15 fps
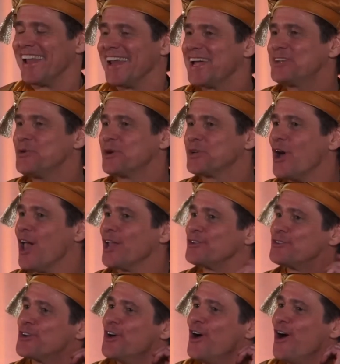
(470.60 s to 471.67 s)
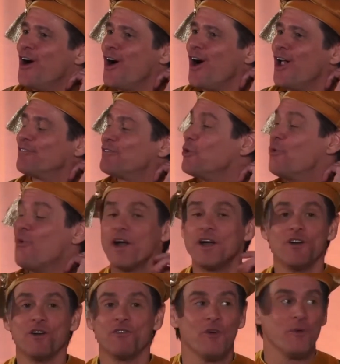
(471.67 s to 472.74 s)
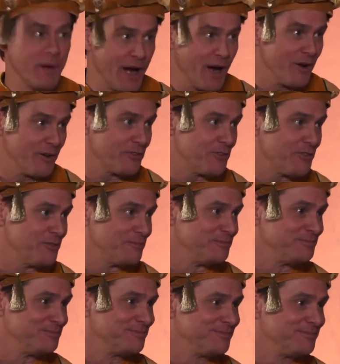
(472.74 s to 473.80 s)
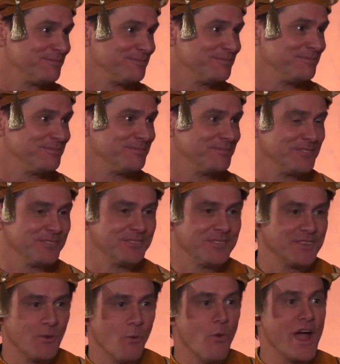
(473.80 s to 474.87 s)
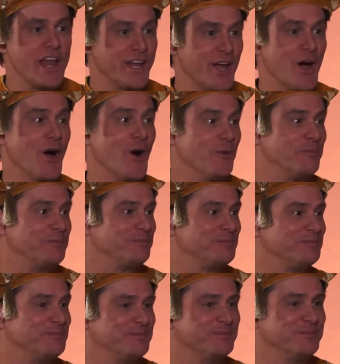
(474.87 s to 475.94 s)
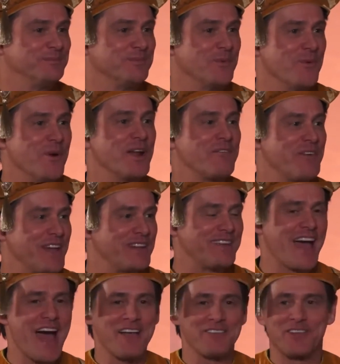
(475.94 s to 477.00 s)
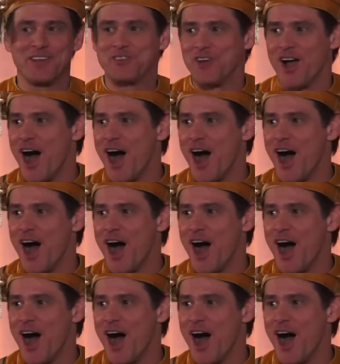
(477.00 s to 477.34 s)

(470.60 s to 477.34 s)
I'd like to acknowledge all of you wonderful parents. Way to go. What a fantastic